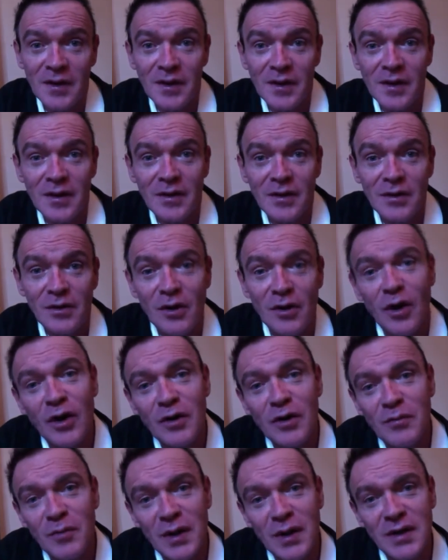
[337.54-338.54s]
God
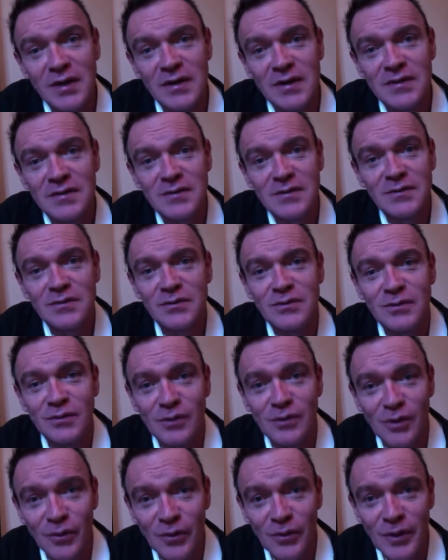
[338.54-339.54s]
made us to know
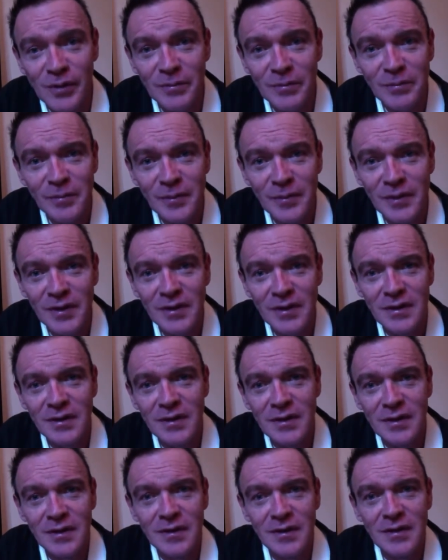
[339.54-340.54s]
Him
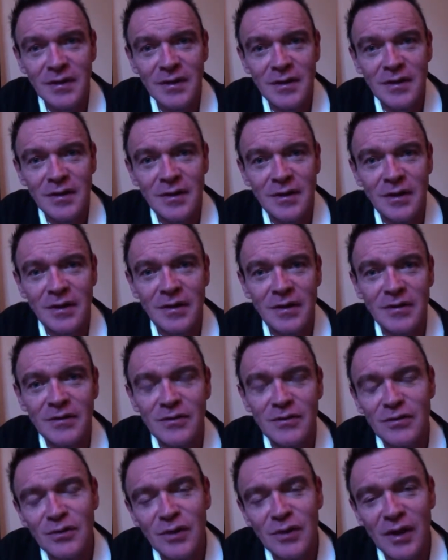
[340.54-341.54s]
and to
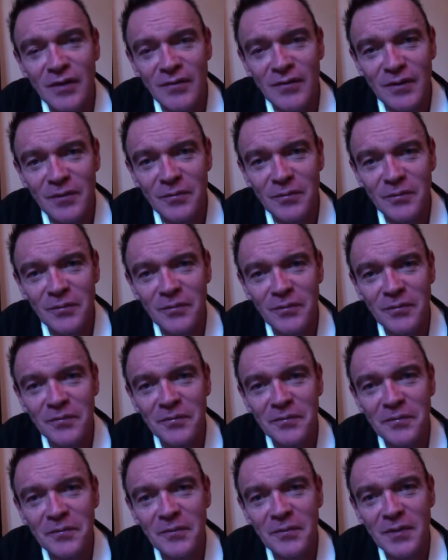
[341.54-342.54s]
love Him
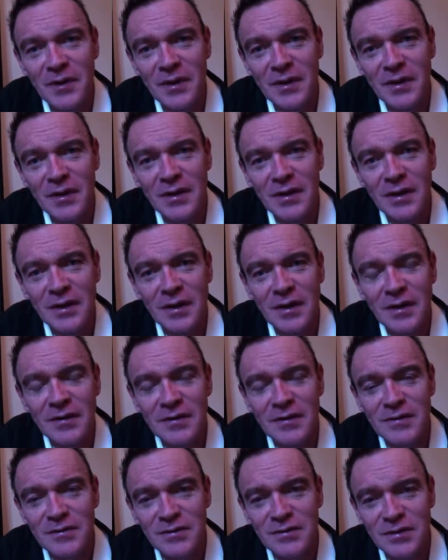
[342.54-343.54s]
and to
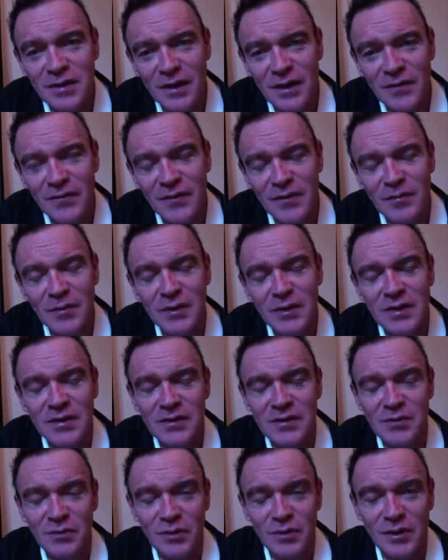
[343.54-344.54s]
serve Him in this
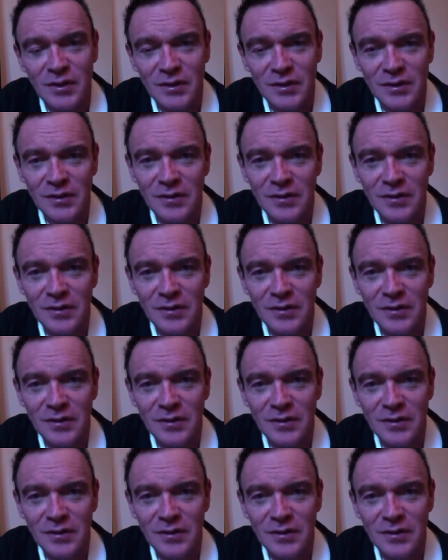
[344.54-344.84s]
world